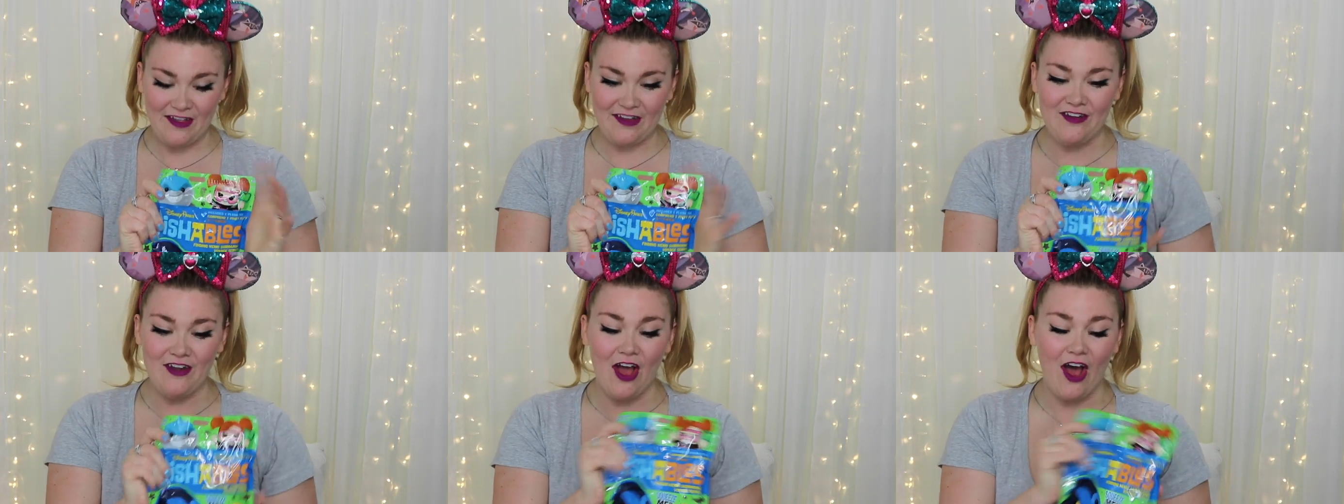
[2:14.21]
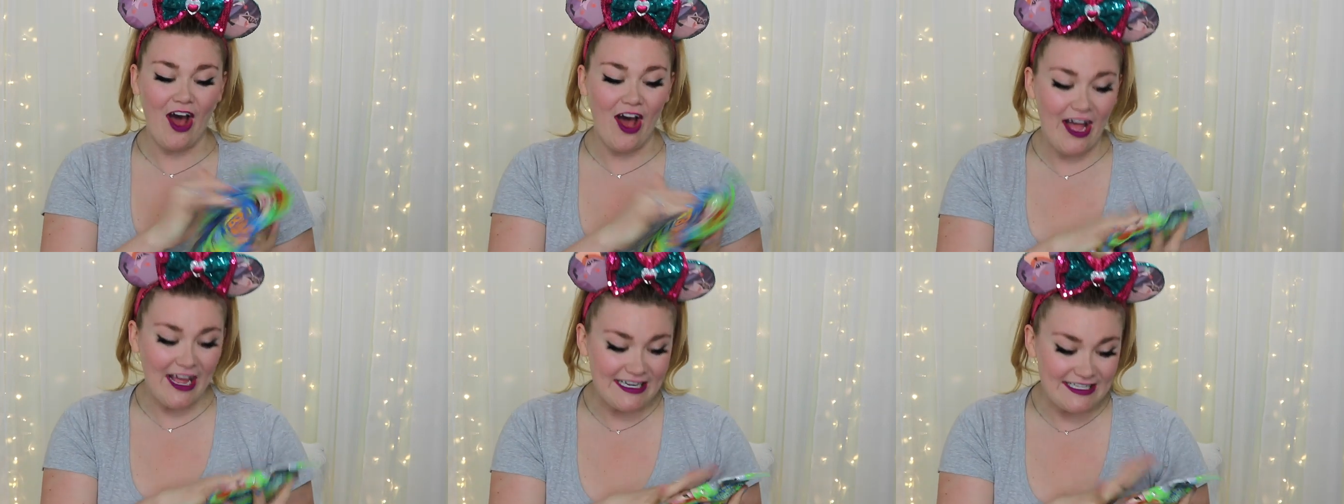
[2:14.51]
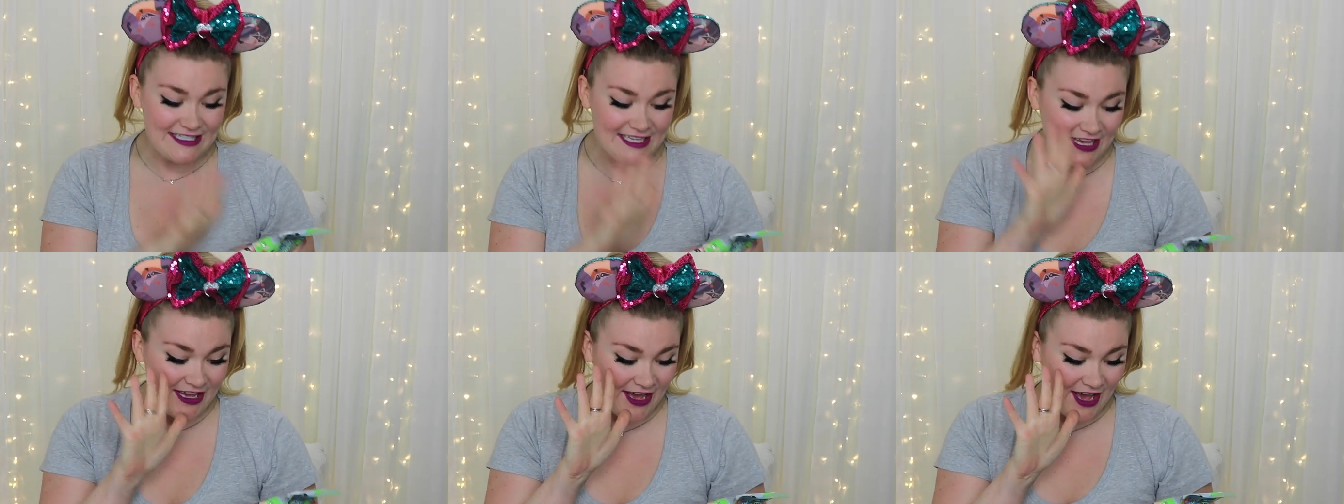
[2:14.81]

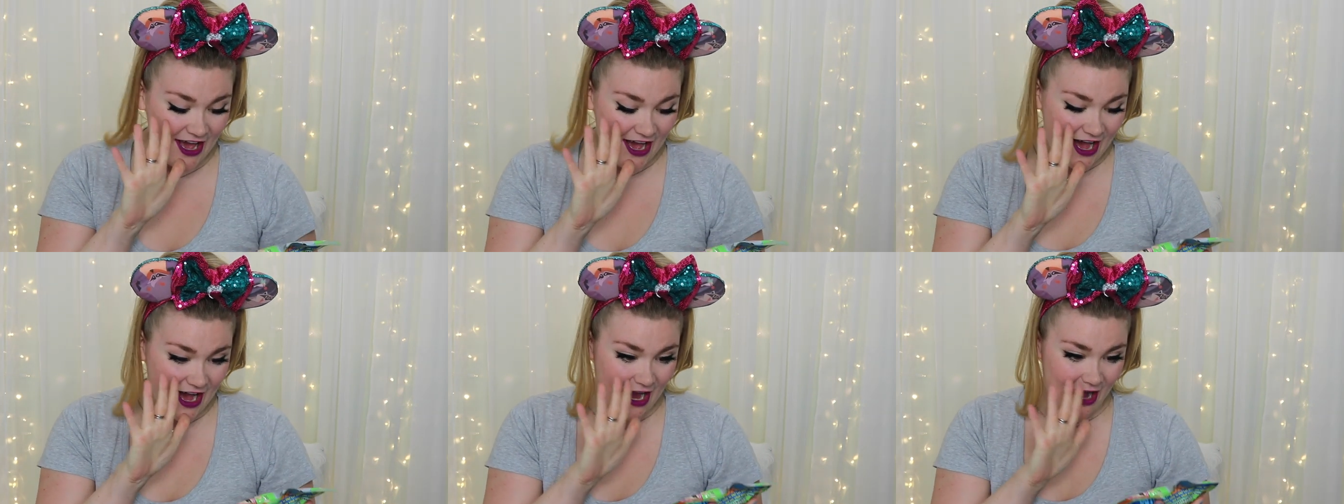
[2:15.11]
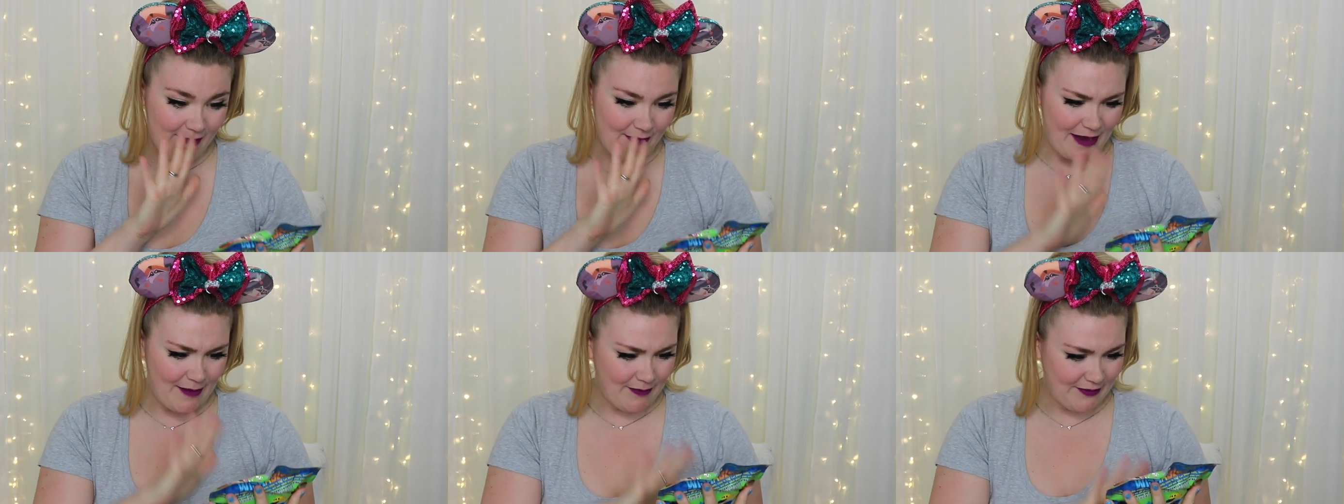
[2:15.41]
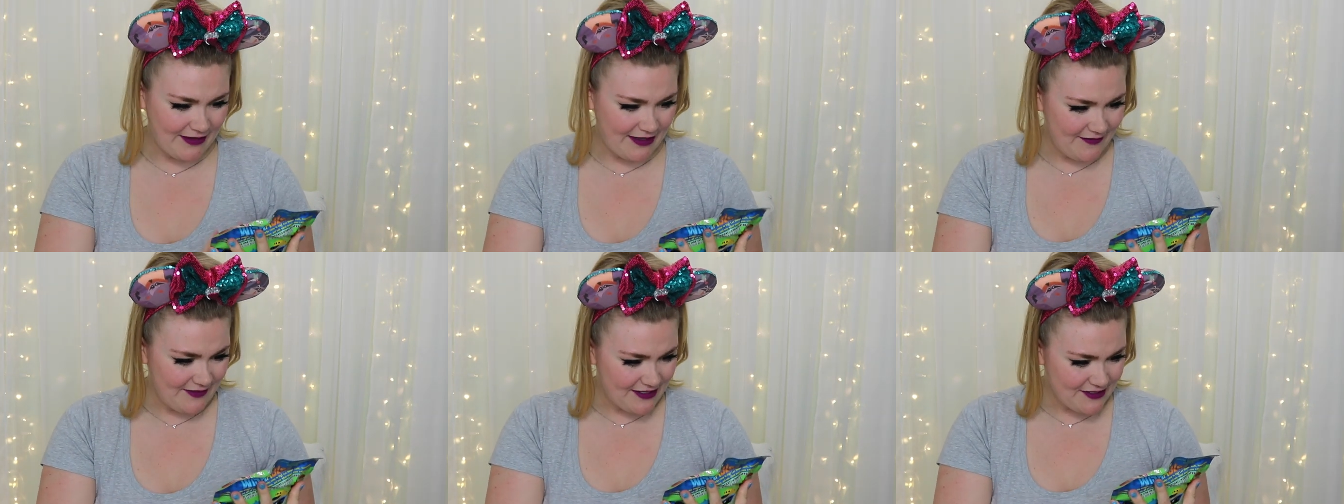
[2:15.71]
not, I
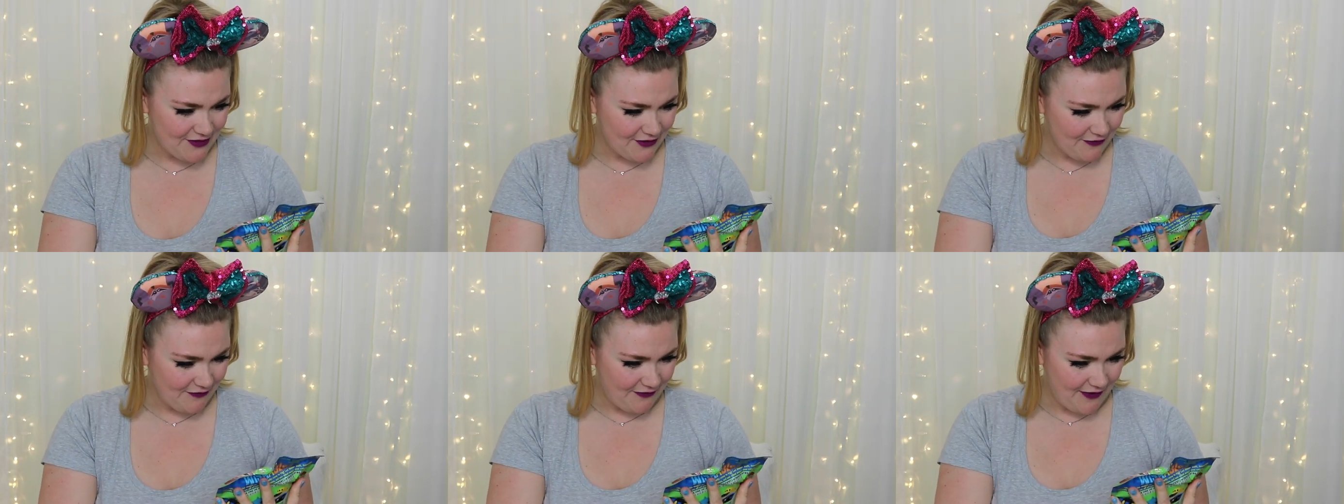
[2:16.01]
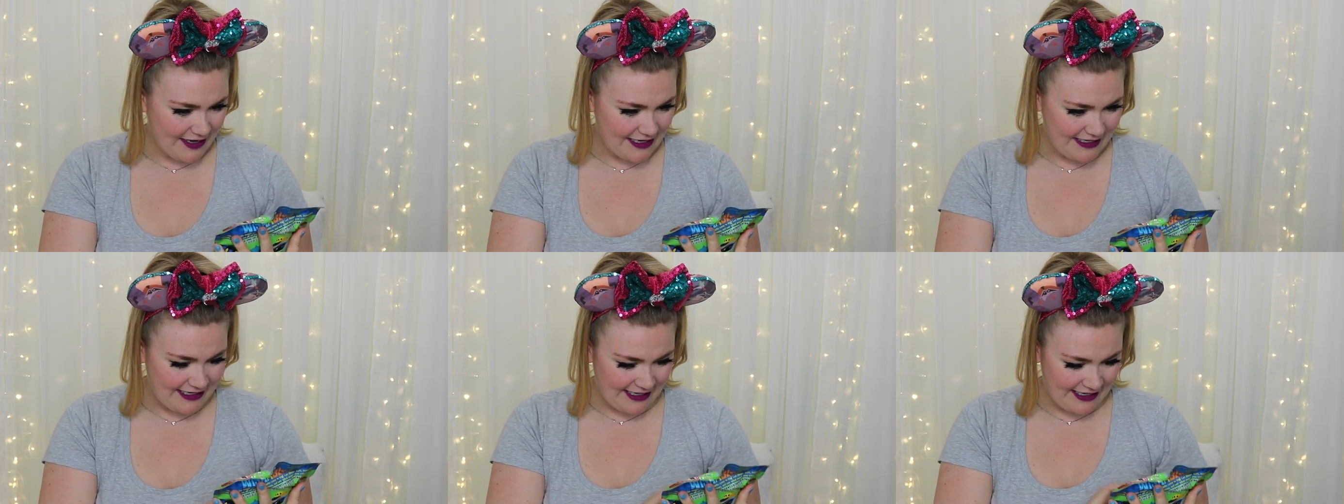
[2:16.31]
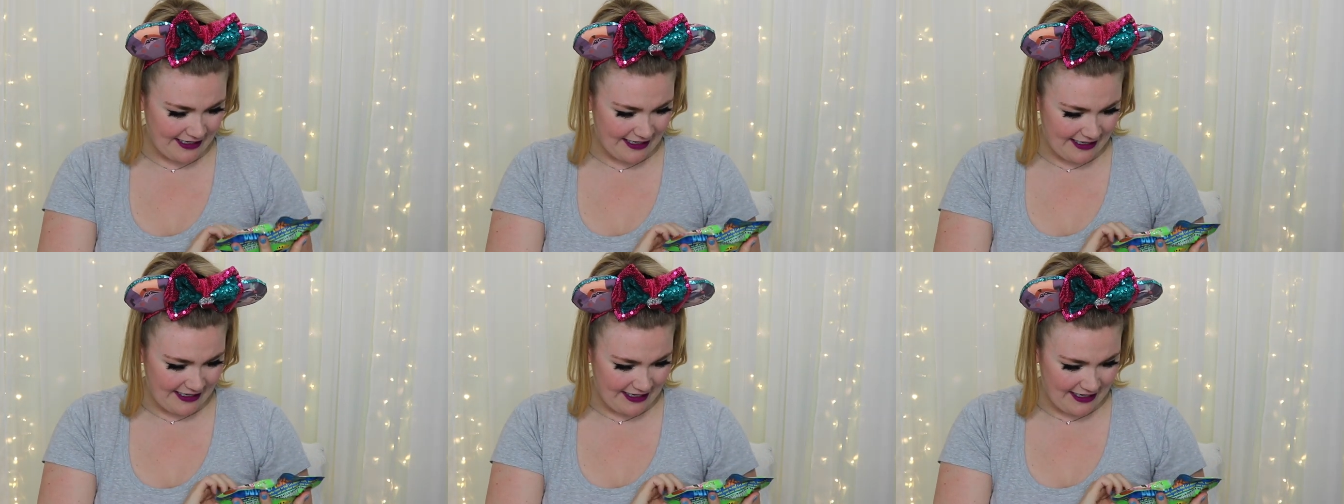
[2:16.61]
believe these are
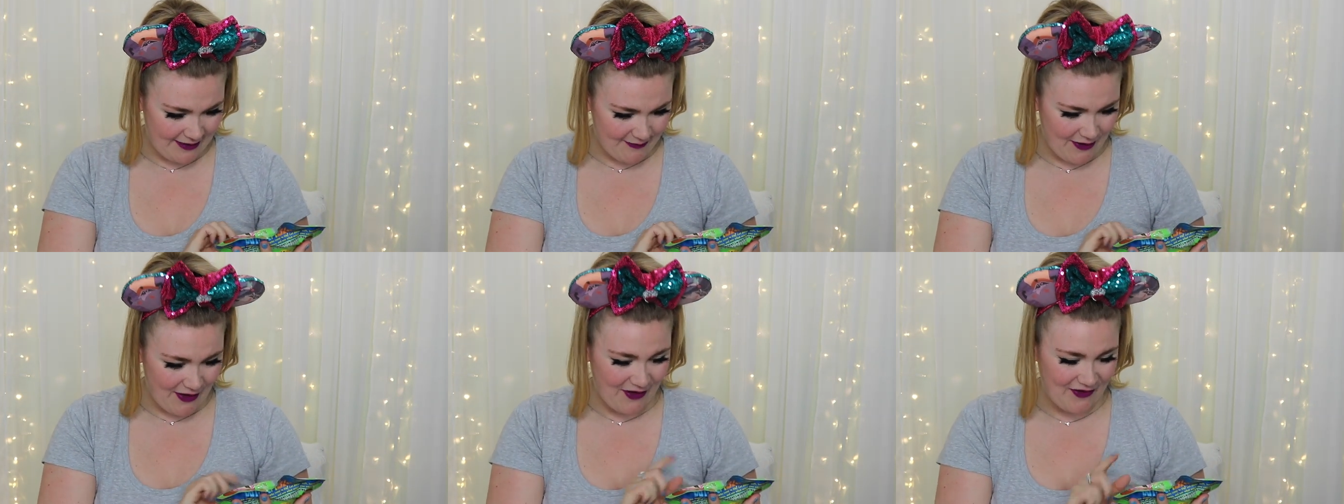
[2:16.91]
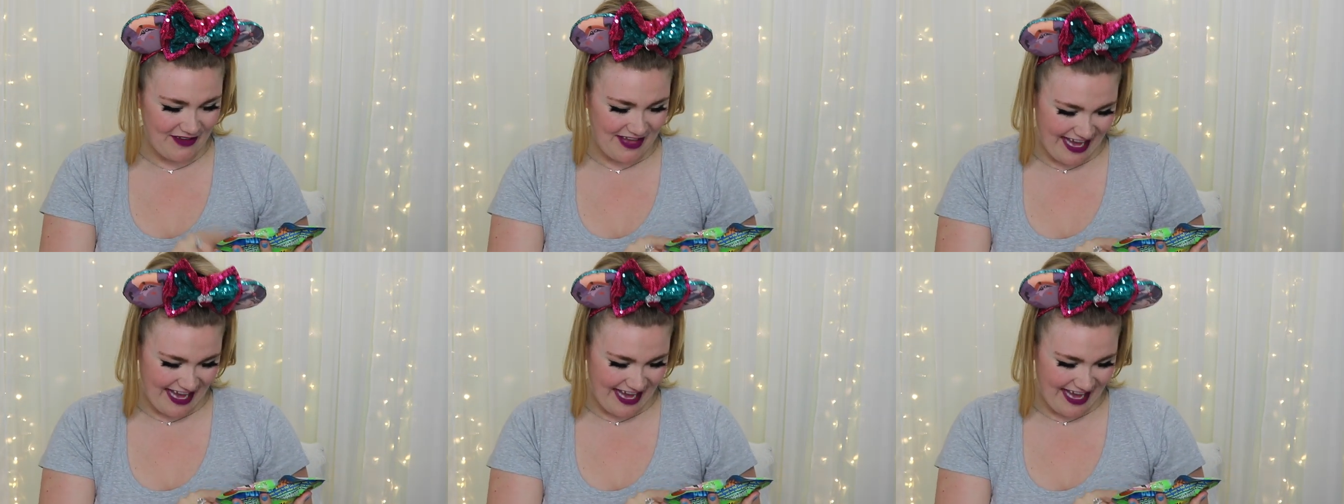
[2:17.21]
Finding Nemo.